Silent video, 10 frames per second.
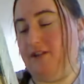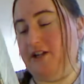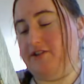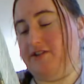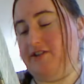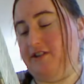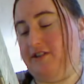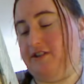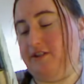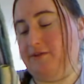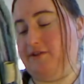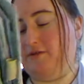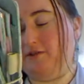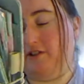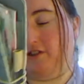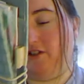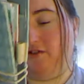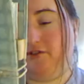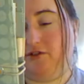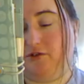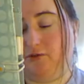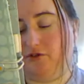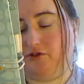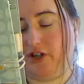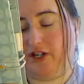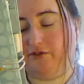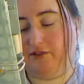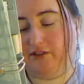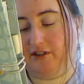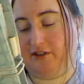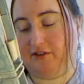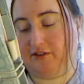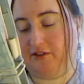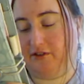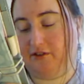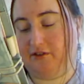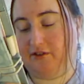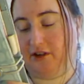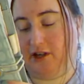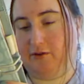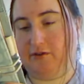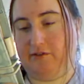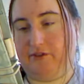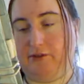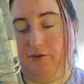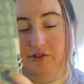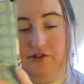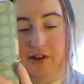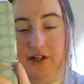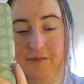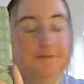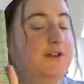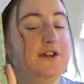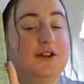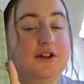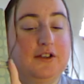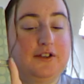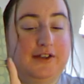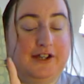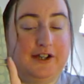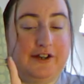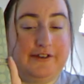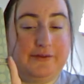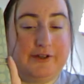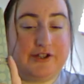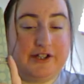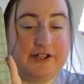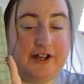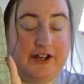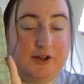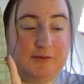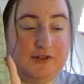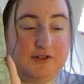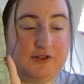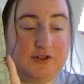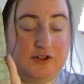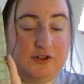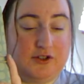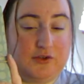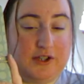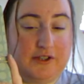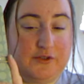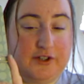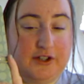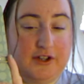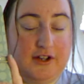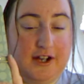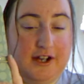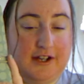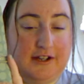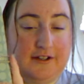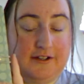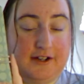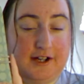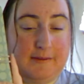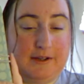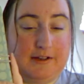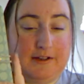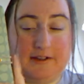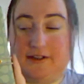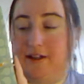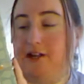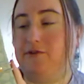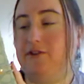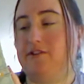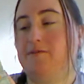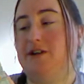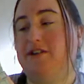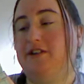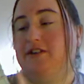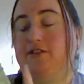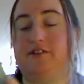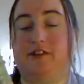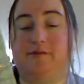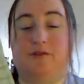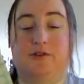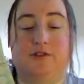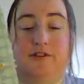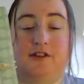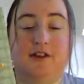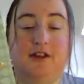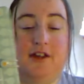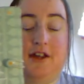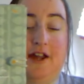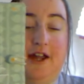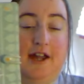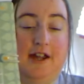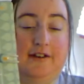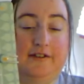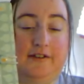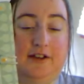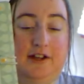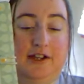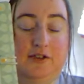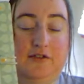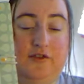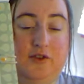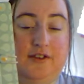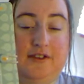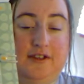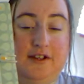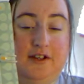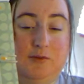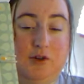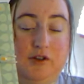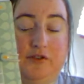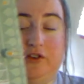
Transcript: I just think it's going to be too addictive to want to try different things, so I will definitely want to try. So thank you guys for watching. I hope you enjoyed this video and it gave you some ideas or some thoughts, and I look forward to seeing more